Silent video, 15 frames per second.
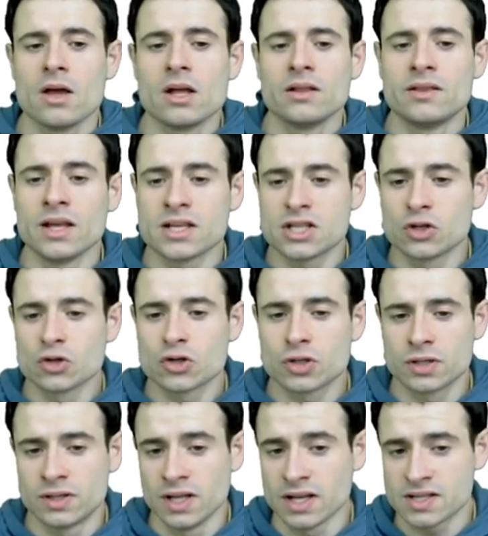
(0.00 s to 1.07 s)
This,
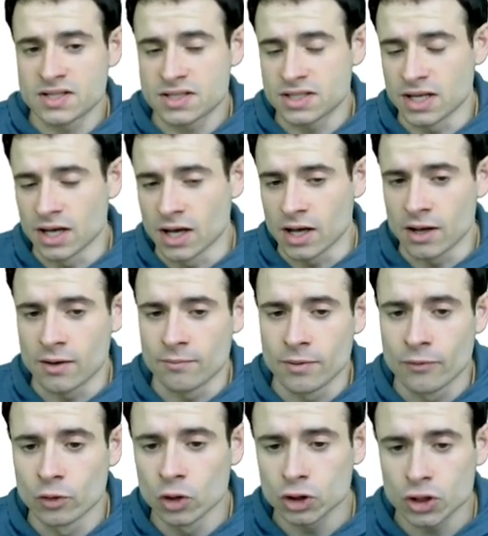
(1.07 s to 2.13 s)
this uh,
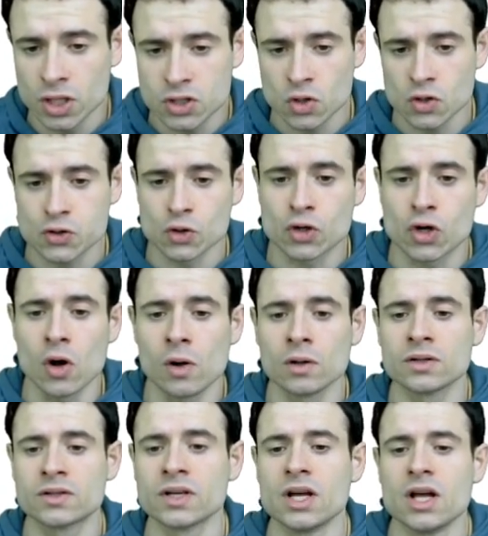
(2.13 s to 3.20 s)
revolution is also
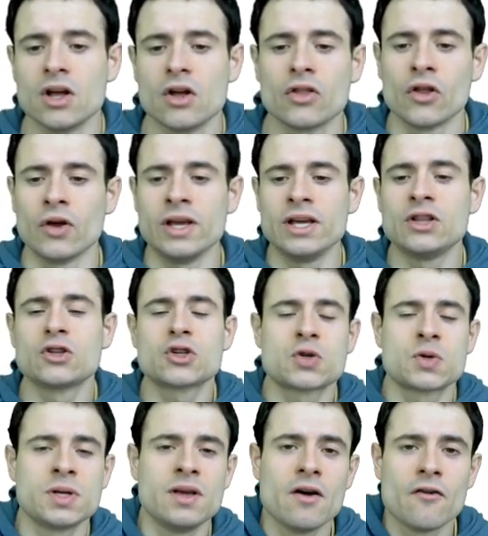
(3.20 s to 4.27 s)
called the
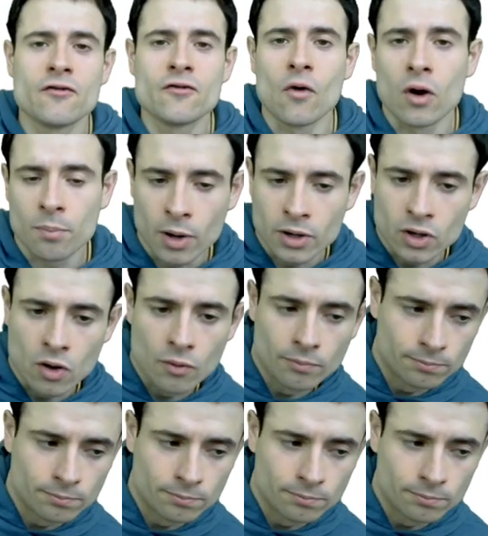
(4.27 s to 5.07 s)
Industry 4.0.